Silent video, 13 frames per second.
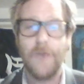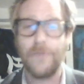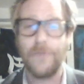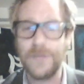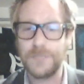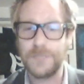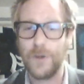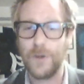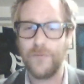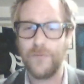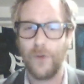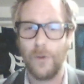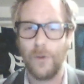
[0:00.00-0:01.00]
From this
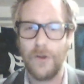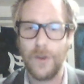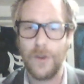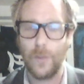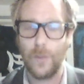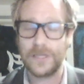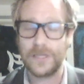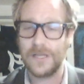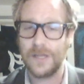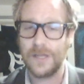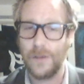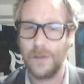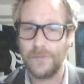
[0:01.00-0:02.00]
point forward, what
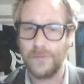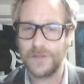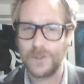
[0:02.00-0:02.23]
the